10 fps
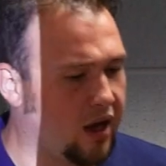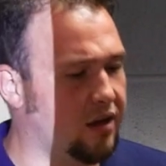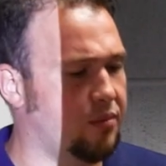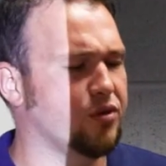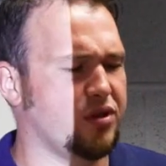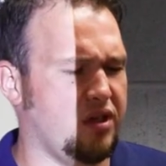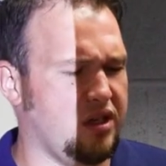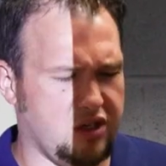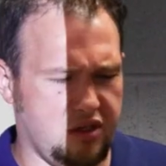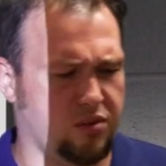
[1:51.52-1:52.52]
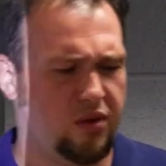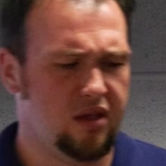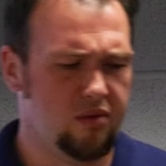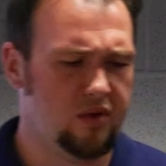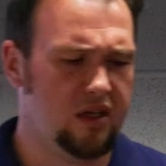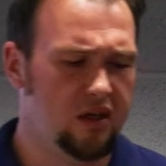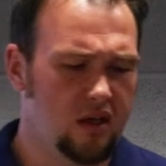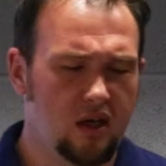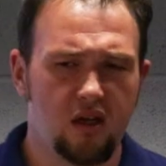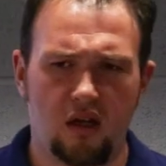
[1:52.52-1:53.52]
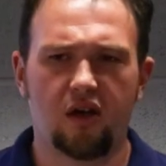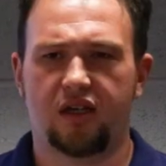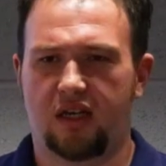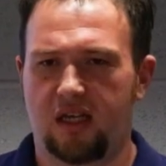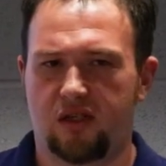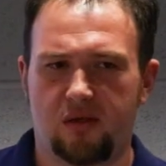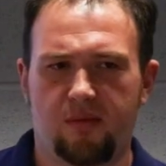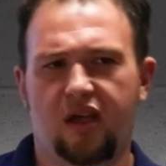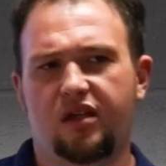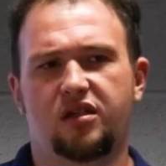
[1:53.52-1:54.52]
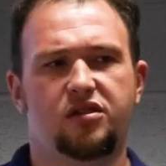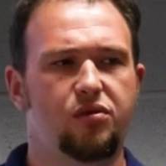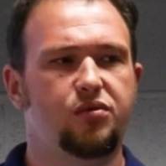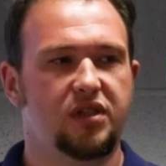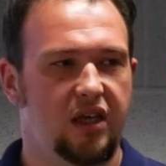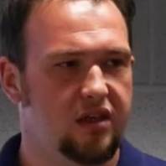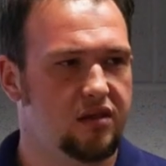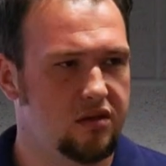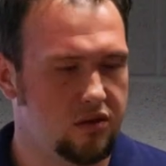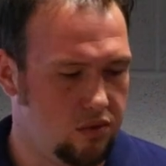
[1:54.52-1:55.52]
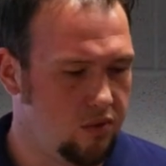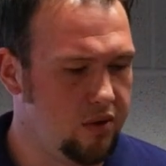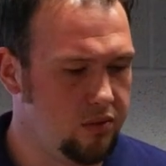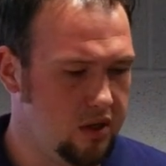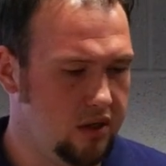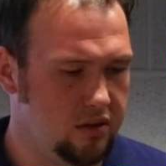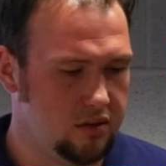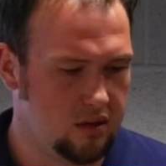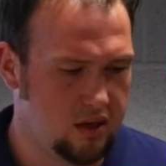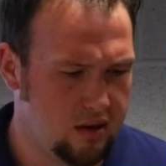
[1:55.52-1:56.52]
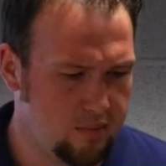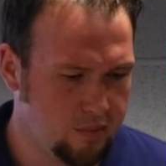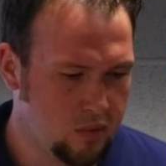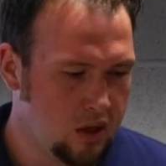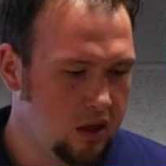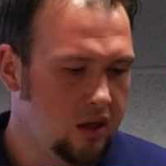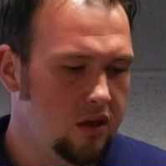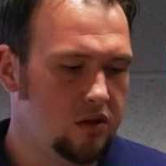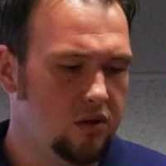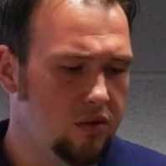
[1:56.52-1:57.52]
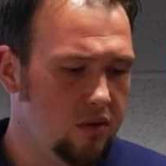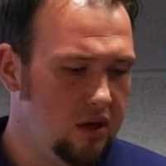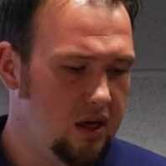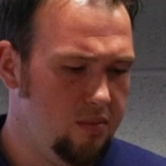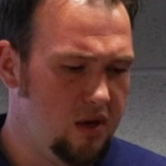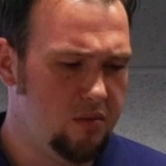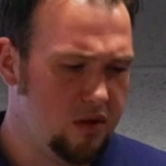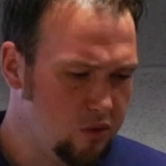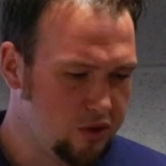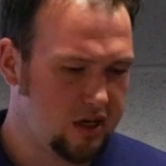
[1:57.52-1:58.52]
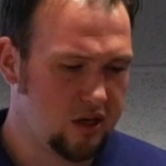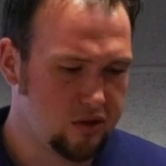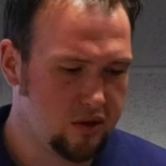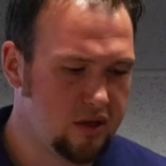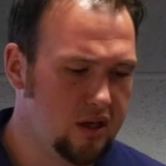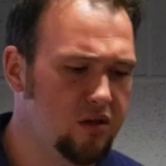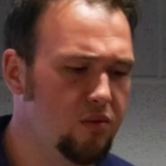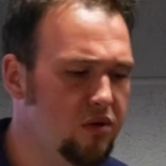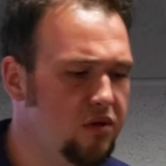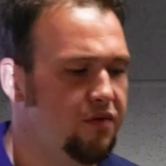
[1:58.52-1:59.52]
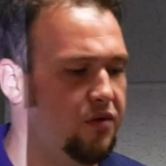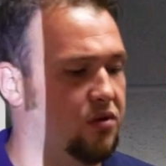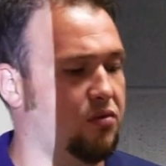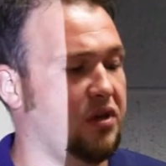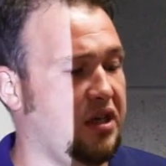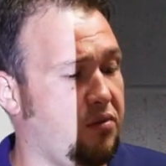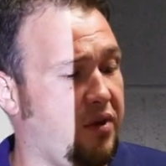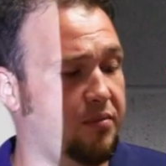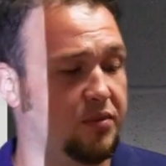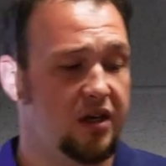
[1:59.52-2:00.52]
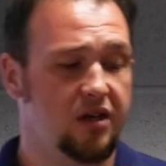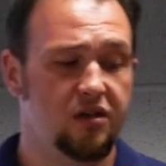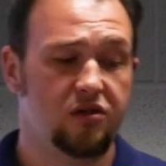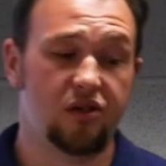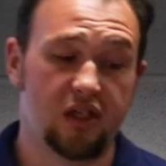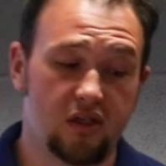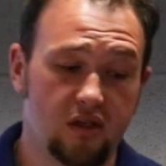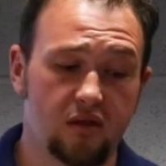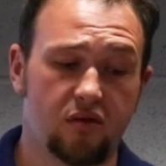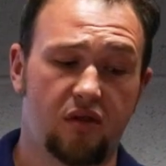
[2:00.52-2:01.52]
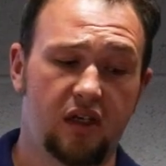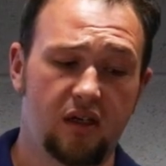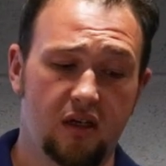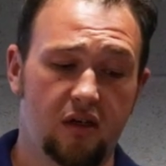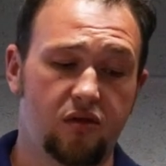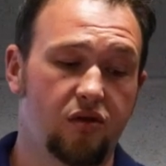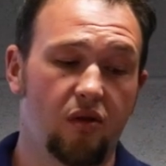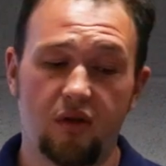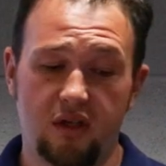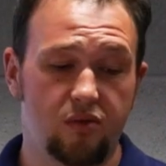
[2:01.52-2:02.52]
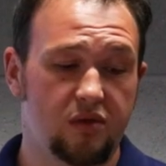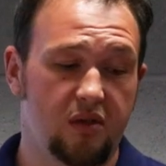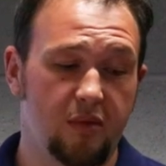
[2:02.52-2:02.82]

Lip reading: It most certainly changed the way that we look at HTML and its use cases throughout things. So it may be the most natural thing in the world for you to read a website on a traditional screen and control it using a